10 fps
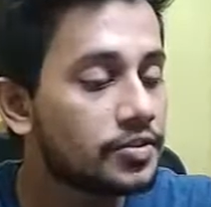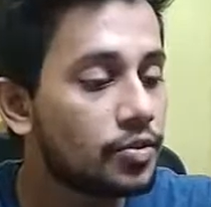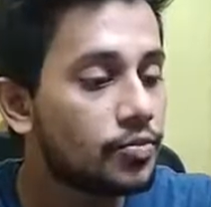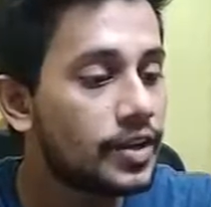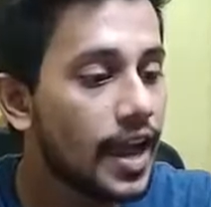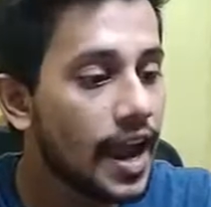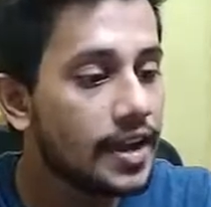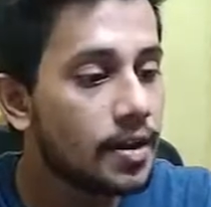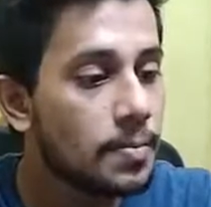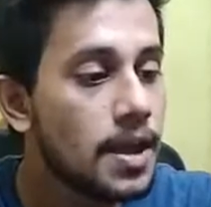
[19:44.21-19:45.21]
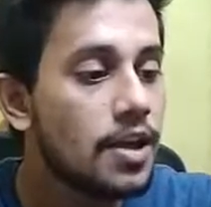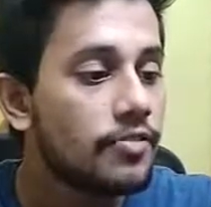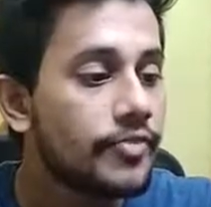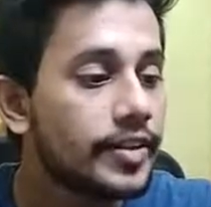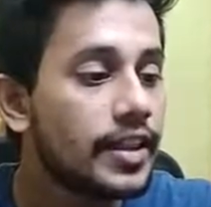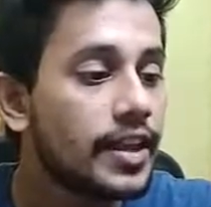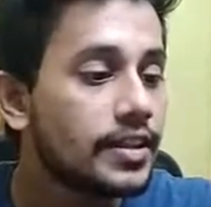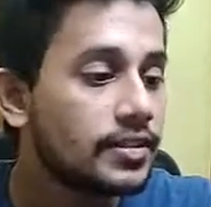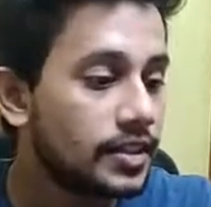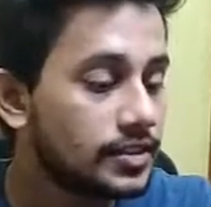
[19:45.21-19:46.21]
So we end up with
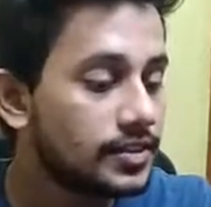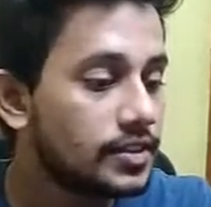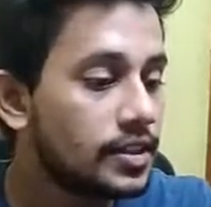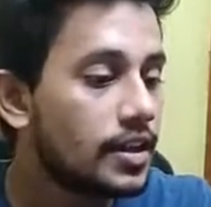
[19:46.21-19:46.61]
this